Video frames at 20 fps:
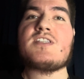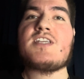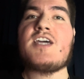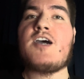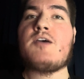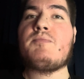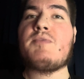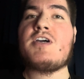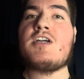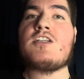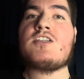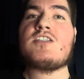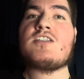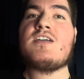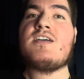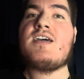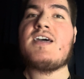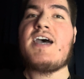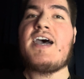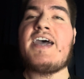how much
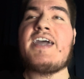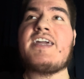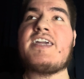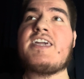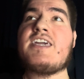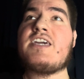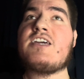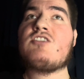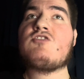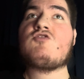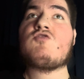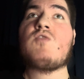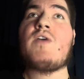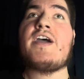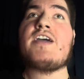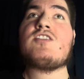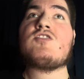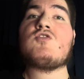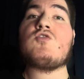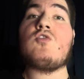I can
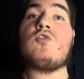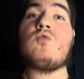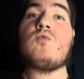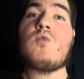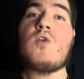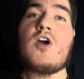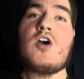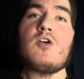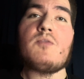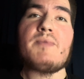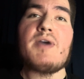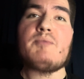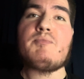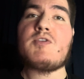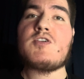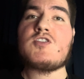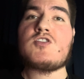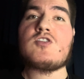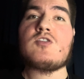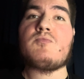try to grow my
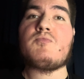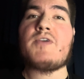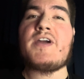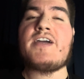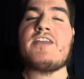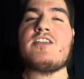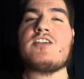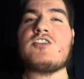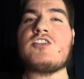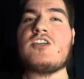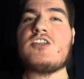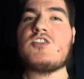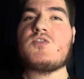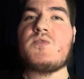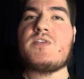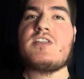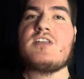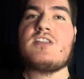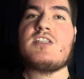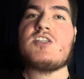personal brand just
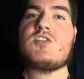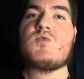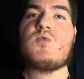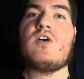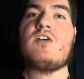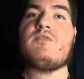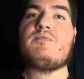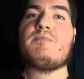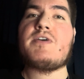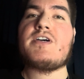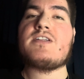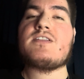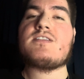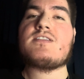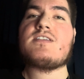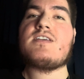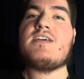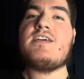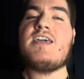within these 12 months.